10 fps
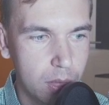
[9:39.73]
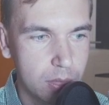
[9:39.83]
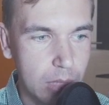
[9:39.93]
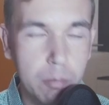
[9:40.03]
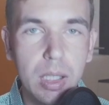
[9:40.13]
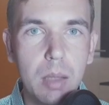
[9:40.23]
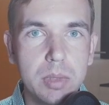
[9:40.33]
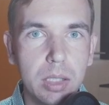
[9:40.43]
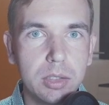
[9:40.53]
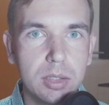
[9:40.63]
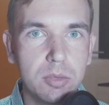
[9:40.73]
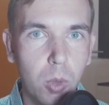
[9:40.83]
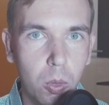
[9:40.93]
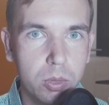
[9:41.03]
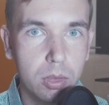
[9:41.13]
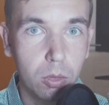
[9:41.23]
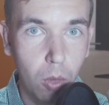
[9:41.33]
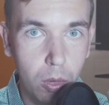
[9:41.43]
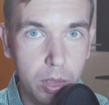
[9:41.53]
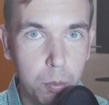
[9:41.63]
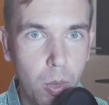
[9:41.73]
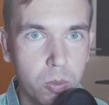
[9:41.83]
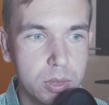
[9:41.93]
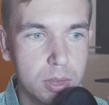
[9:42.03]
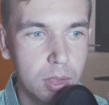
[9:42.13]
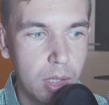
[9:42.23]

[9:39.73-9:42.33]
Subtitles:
sometimes I just wrote longer posts,